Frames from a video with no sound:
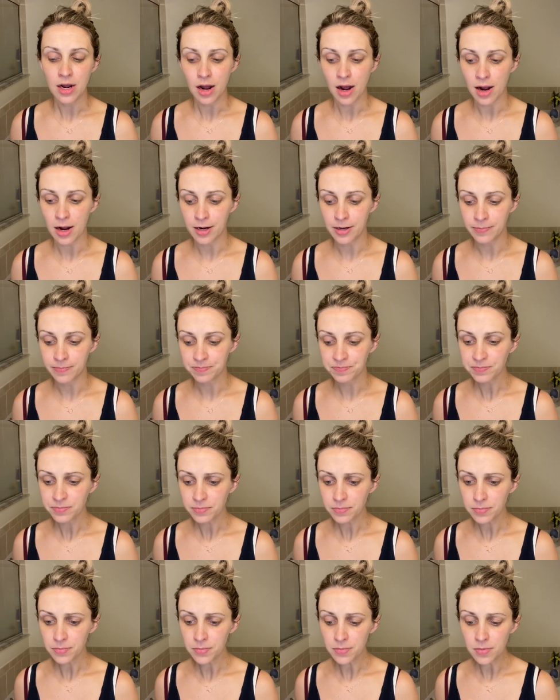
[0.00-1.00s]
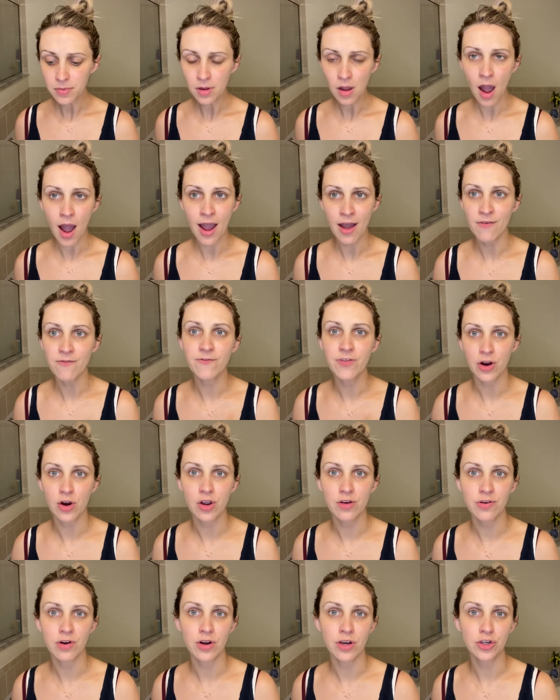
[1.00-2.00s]
I have very,
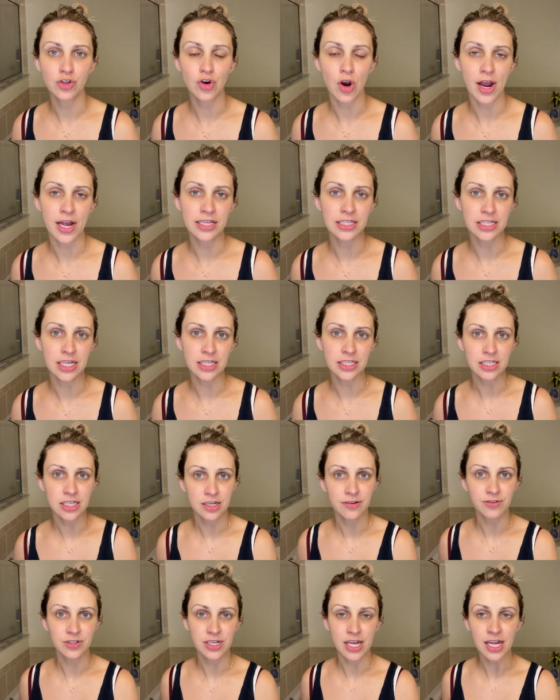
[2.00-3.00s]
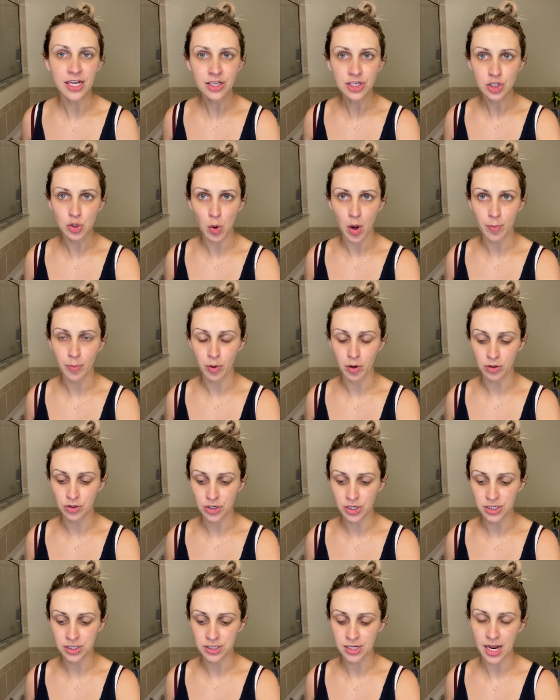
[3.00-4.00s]
very dry and sensitive skin, so I
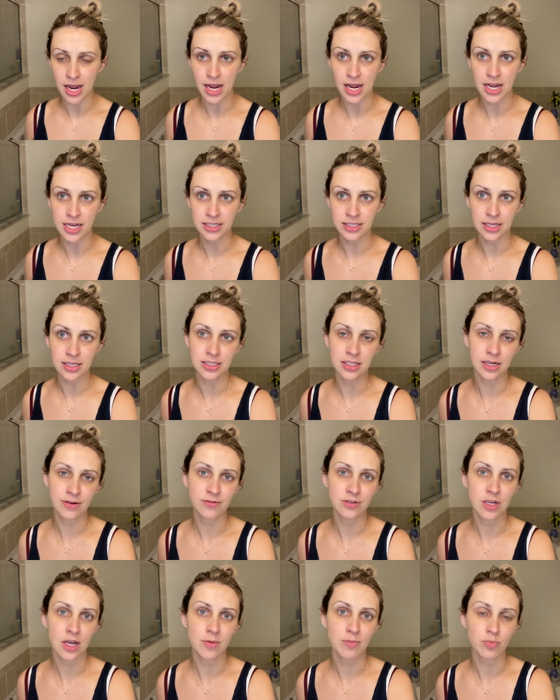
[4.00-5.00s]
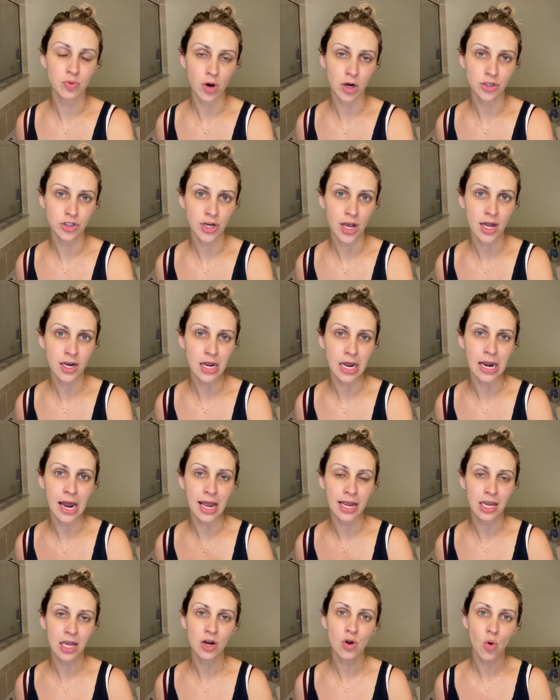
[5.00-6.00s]
purchased a sensitive skin brush head, and I
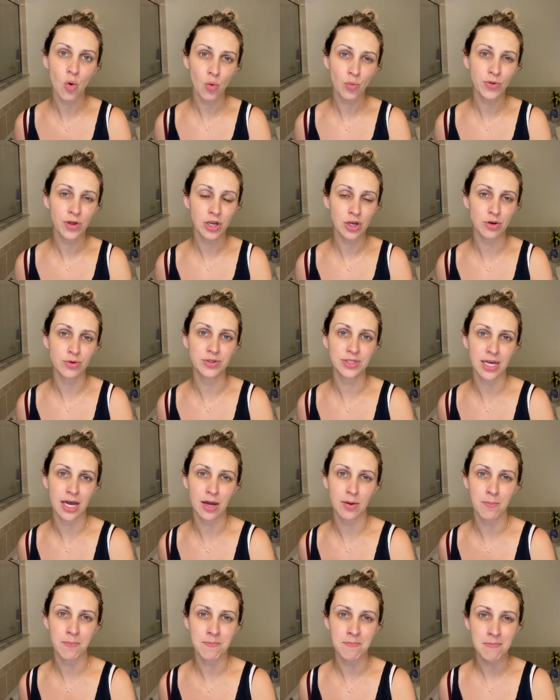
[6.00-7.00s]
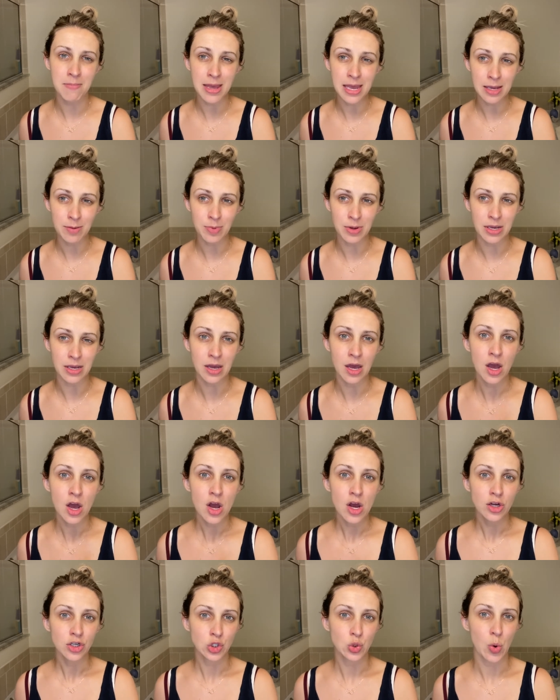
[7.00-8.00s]
can only use that maybe
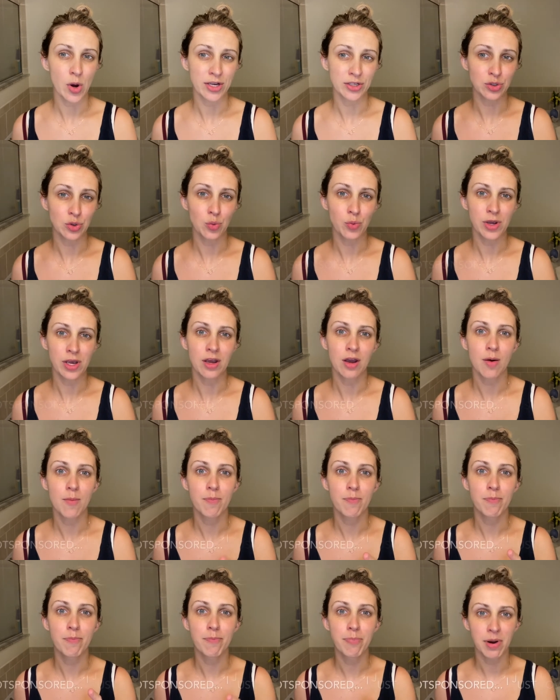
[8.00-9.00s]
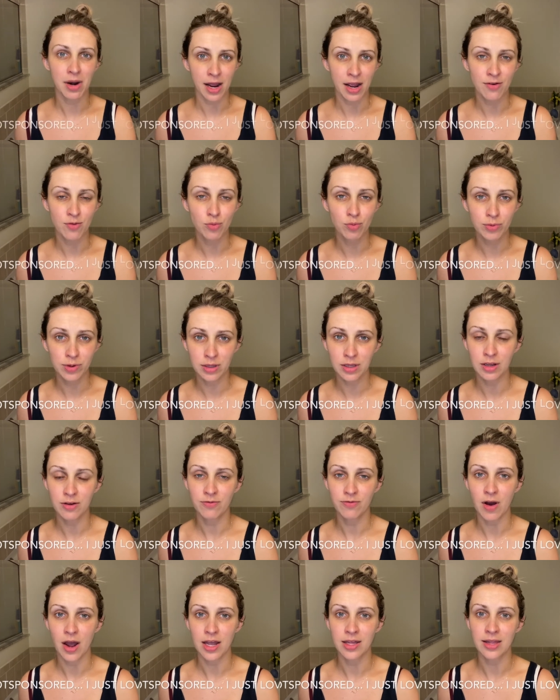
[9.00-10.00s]
twice a week, but I really
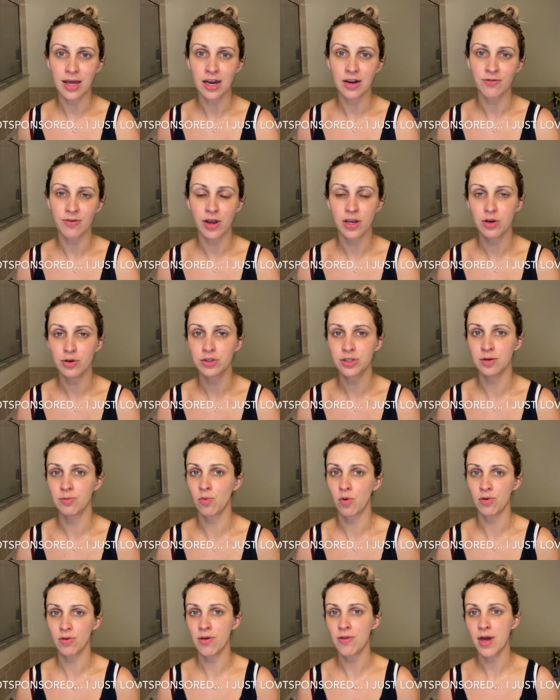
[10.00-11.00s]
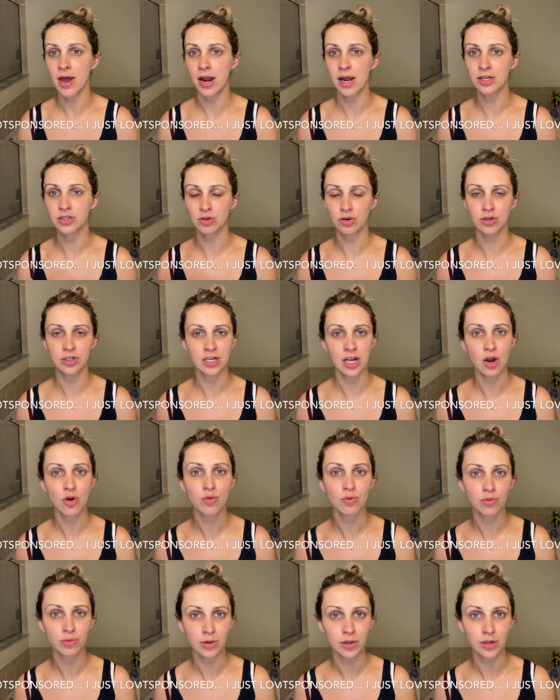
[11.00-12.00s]
find that if I use it more than that, I start to get
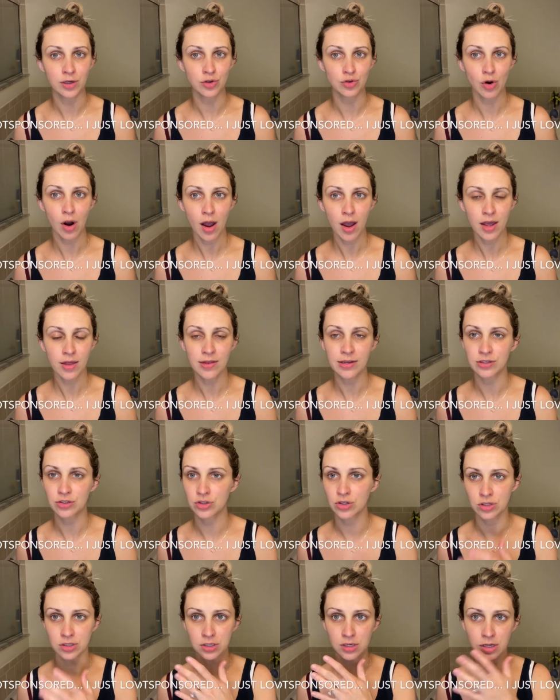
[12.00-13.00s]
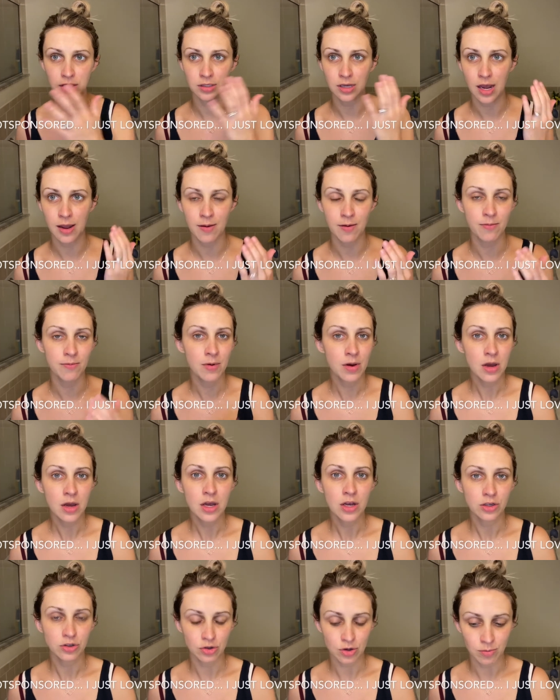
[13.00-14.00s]
really dry, and that's just because I have
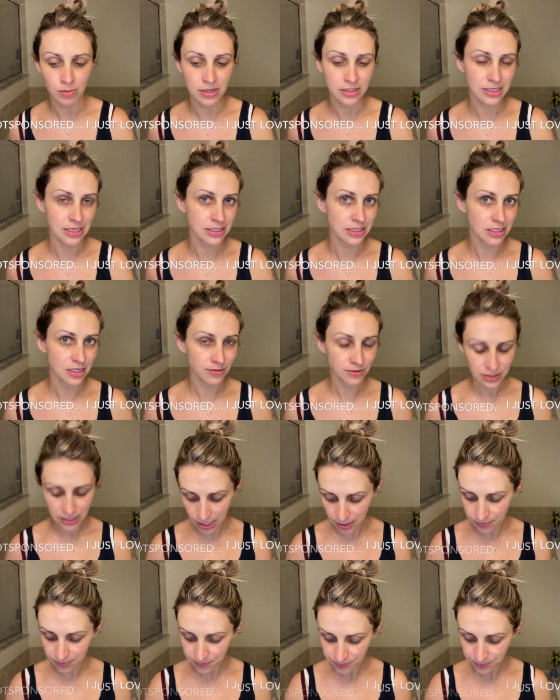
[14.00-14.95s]
extremely sensitive skin.